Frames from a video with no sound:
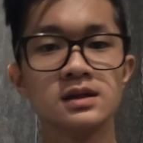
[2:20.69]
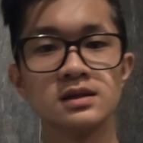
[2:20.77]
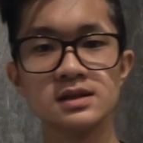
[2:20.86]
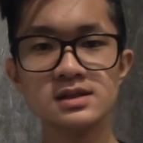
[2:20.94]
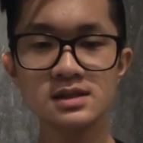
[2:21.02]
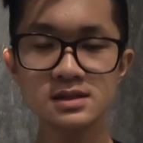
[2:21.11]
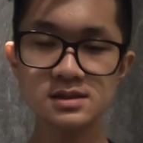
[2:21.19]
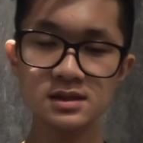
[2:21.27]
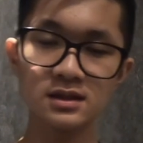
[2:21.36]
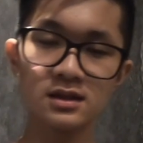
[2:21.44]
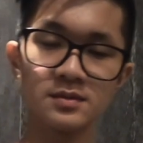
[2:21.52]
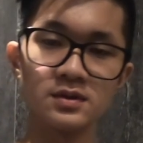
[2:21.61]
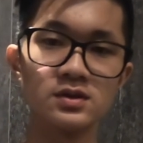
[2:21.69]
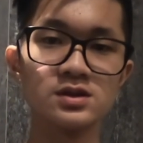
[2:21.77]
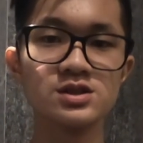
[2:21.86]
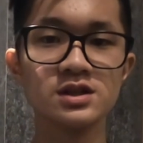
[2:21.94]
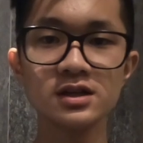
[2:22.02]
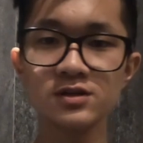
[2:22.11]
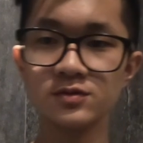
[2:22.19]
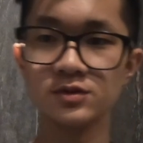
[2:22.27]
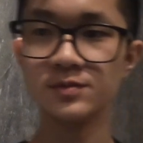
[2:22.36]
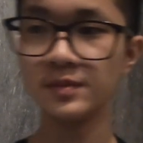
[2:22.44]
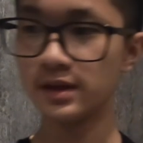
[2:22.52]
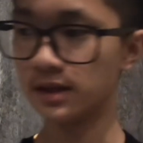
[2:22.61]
This is the Club Otis shower room.